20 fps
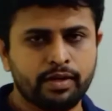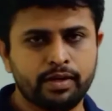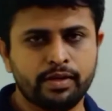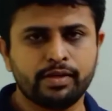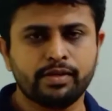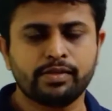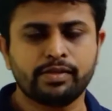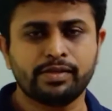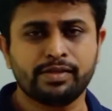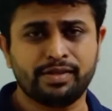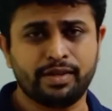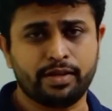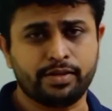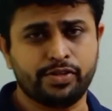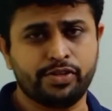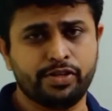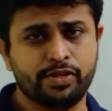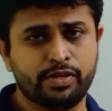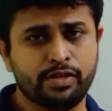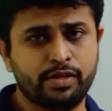
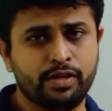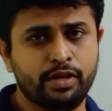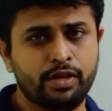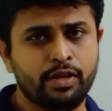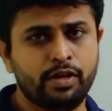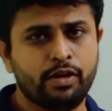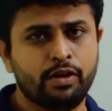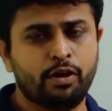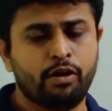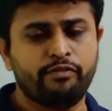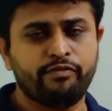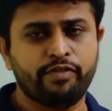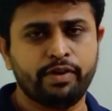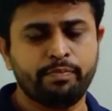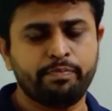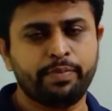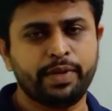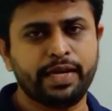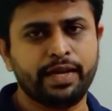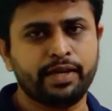structure of a
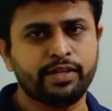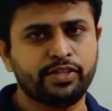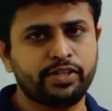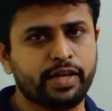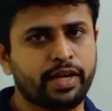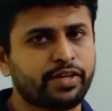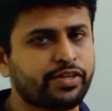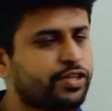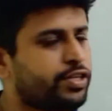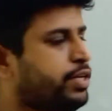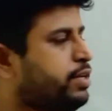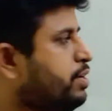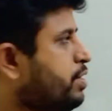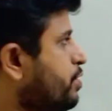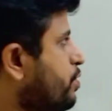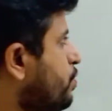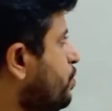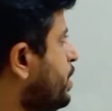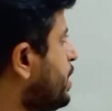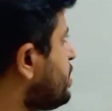PN junction,
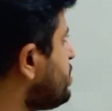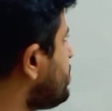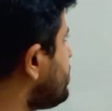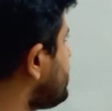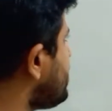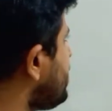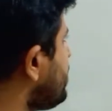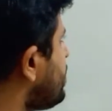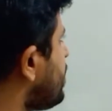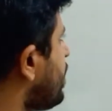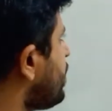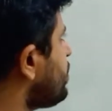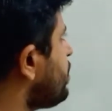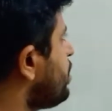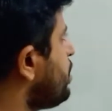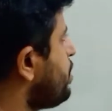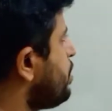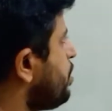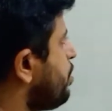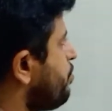you can see that
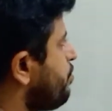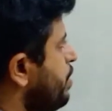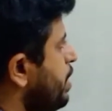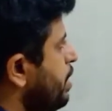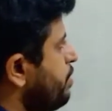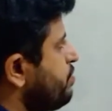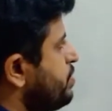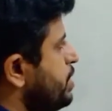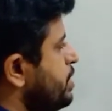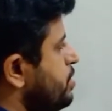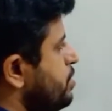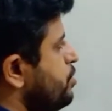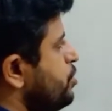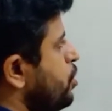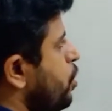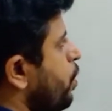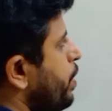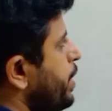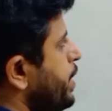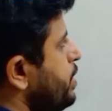we have just
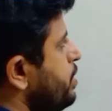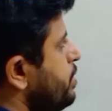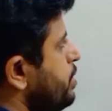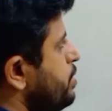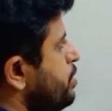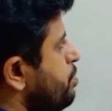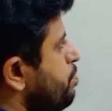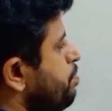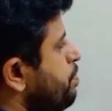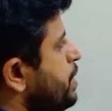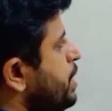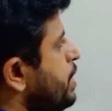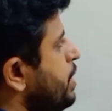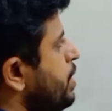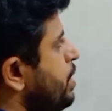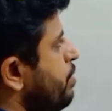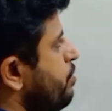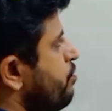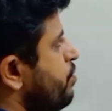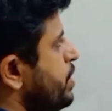joined this
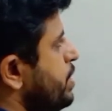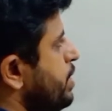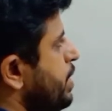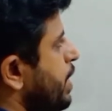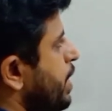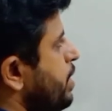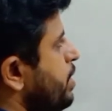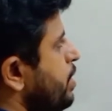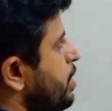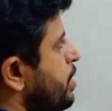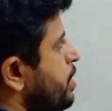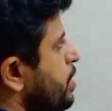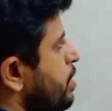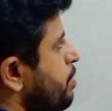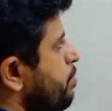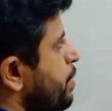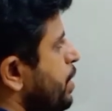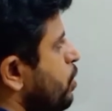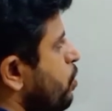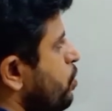P with N,
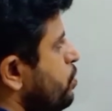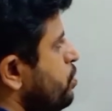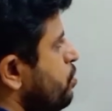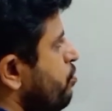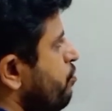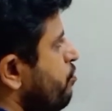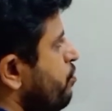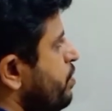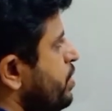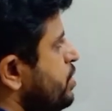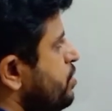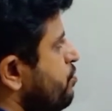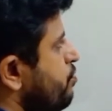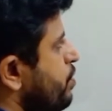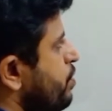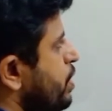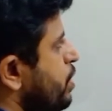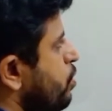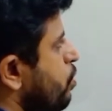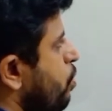because of which
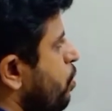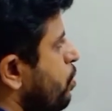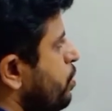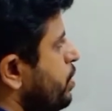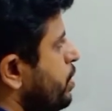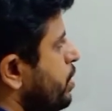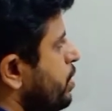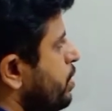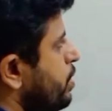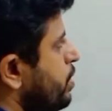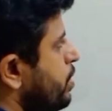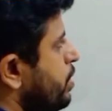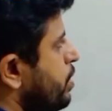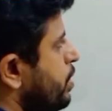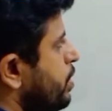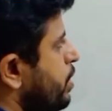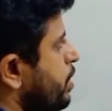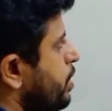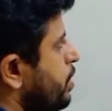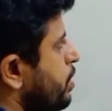we got
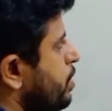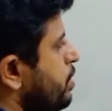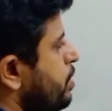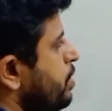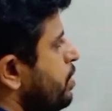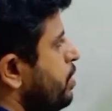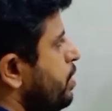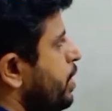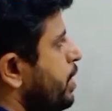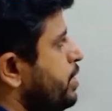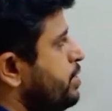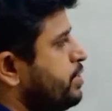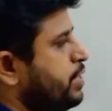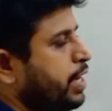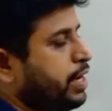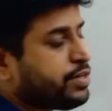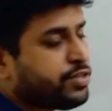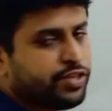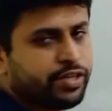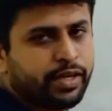a
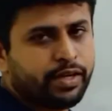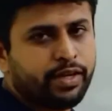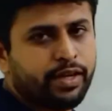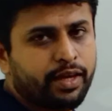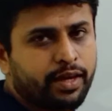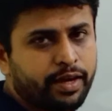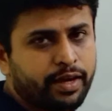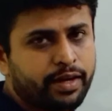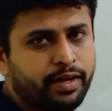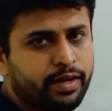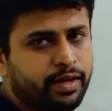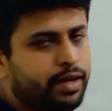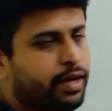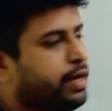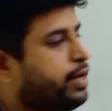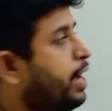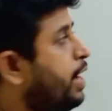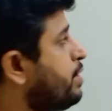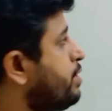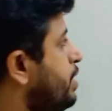junction here,
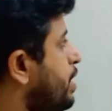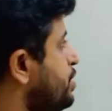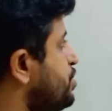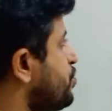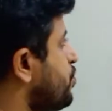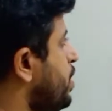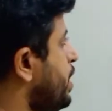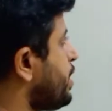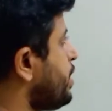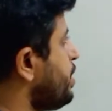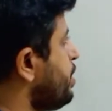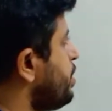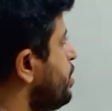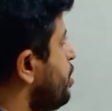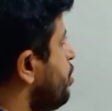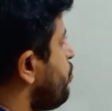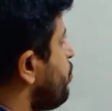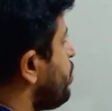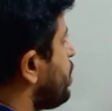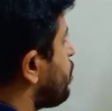and that's why
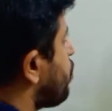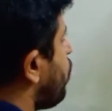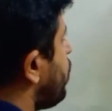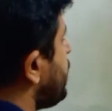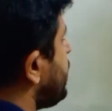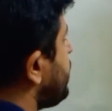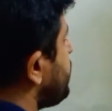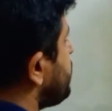we are calling